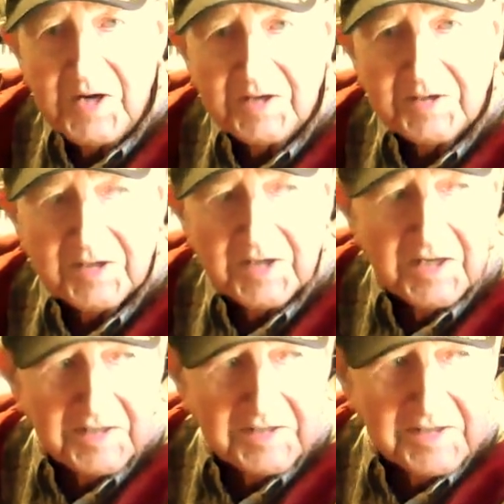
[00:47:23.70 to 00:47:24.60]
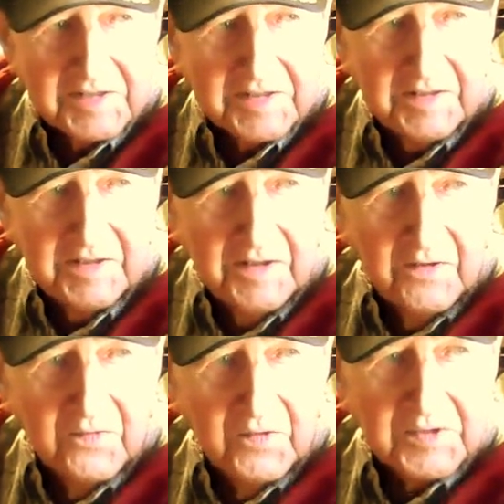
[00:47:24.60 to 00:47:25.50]
and the guns,
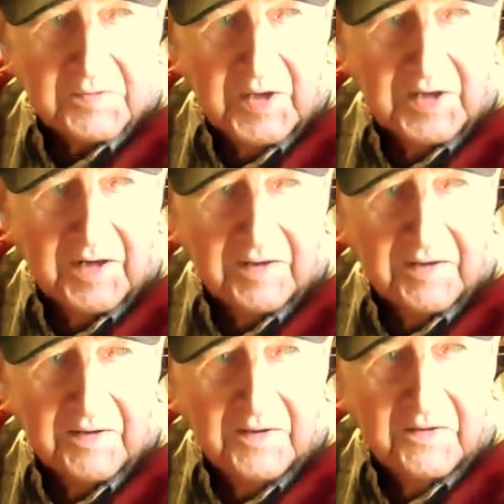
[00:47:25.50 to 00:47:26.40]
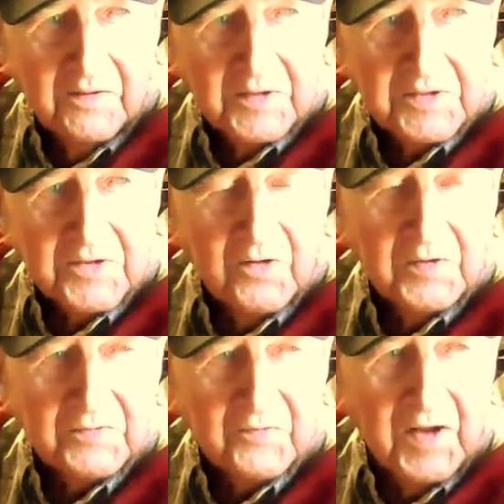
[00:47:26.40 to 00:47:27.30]
which meant I was always
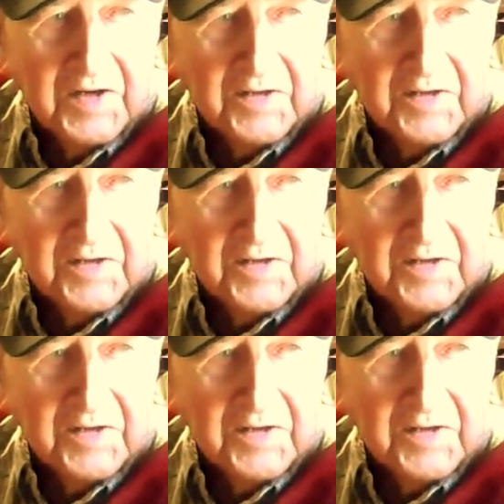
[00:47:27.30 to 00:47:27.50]
flying